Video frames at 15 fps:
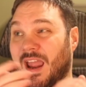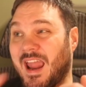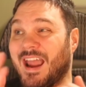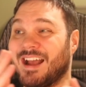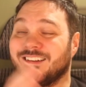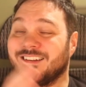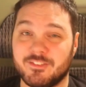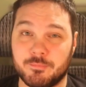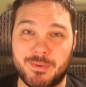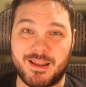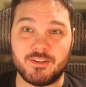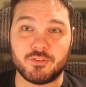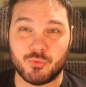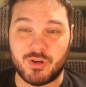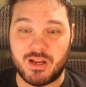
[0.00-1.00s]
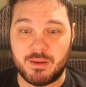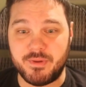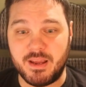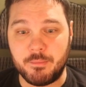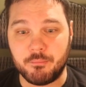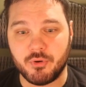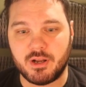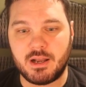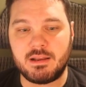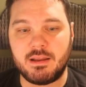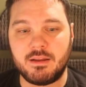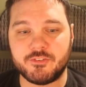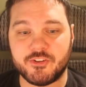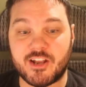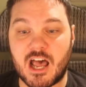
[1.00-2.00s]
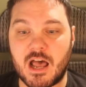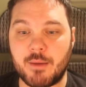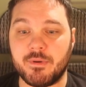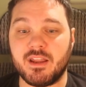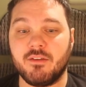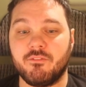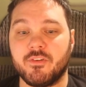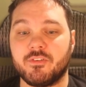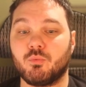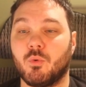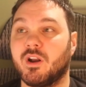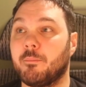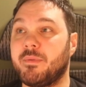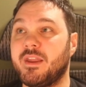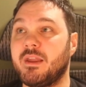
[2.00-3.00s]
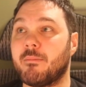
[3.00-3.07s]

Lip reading: and its base rate being pretty decent, I'm going to give this one a B-.